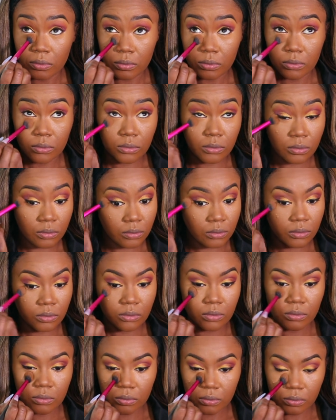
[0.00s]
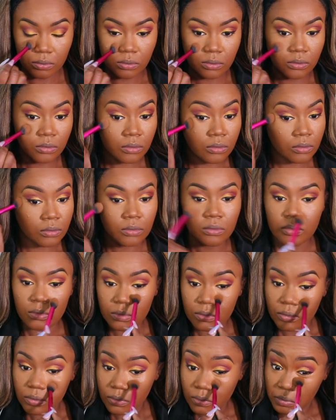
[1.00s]

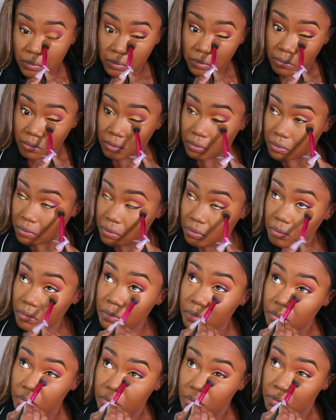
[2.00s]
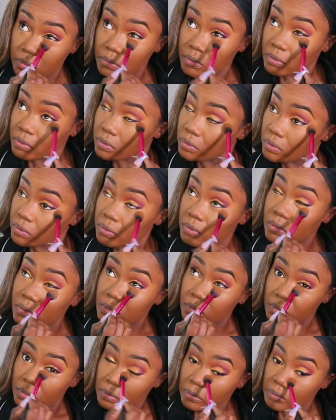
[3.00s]

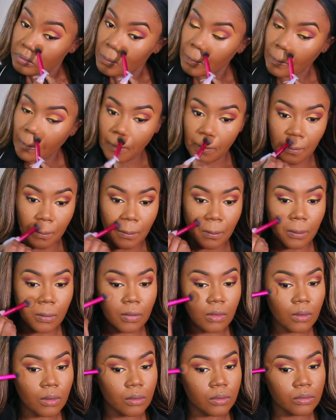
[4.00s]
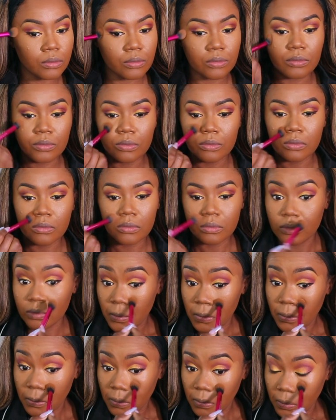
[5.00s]

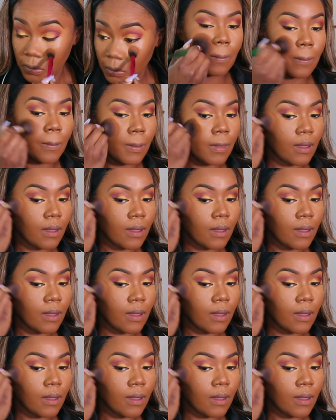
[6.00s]
(no one is talking)